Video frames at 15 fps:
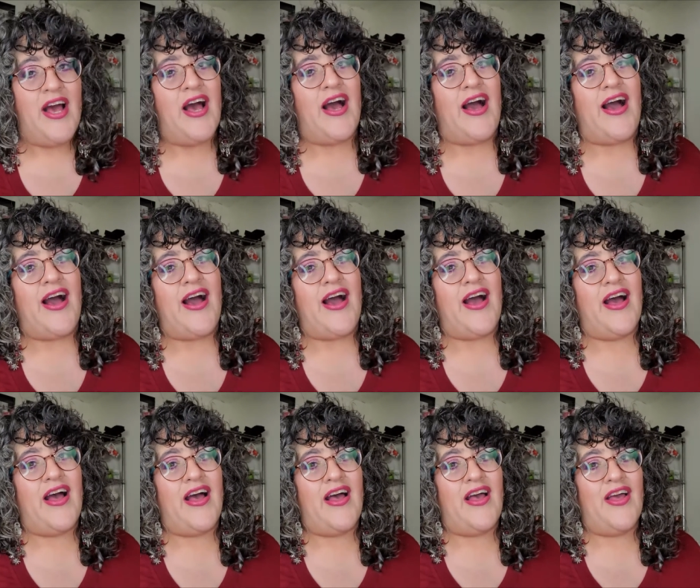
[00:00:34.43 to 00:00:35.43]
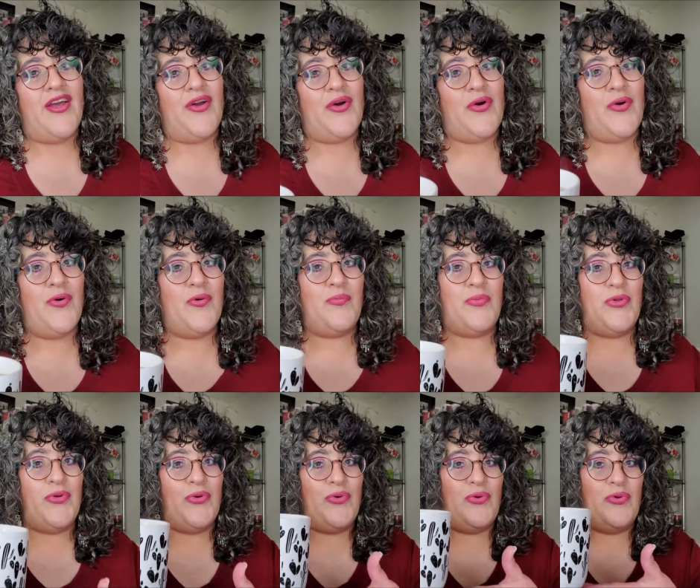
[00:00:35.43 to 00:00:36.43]
I hope
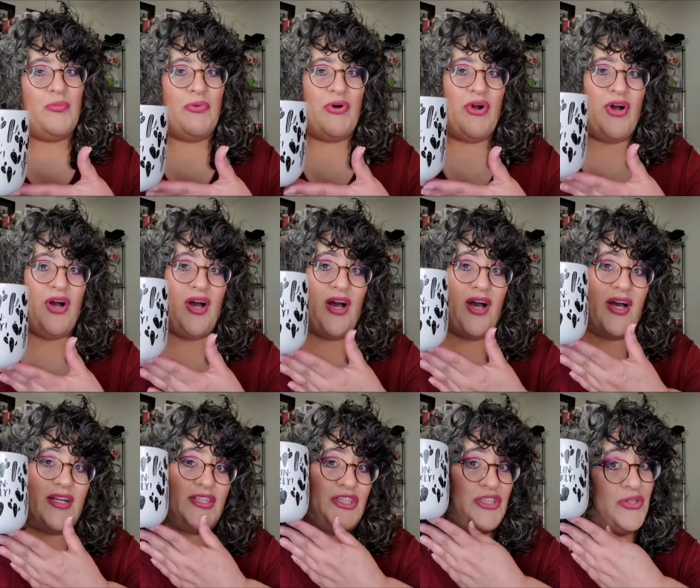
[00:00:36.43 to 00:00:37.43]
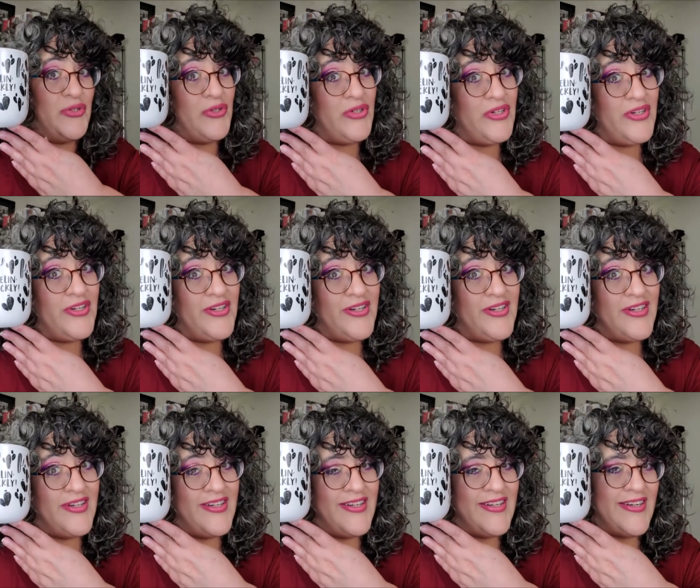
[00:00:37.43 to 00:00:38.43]
you brought your
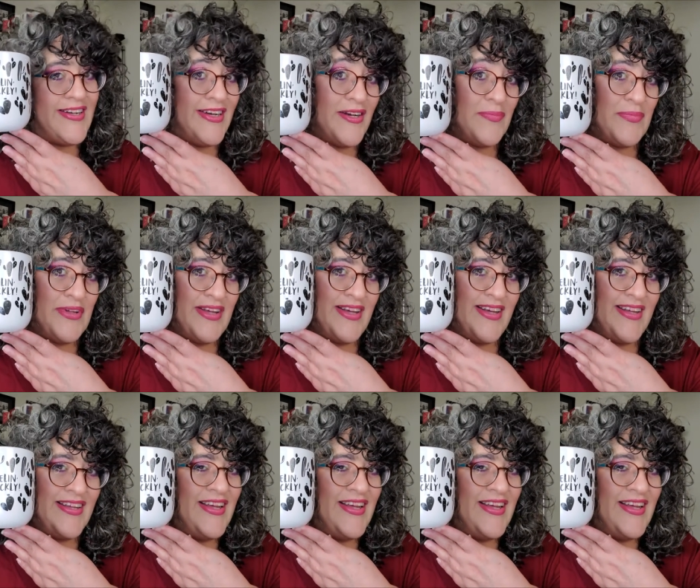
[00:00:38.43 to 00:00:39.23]
cuppa.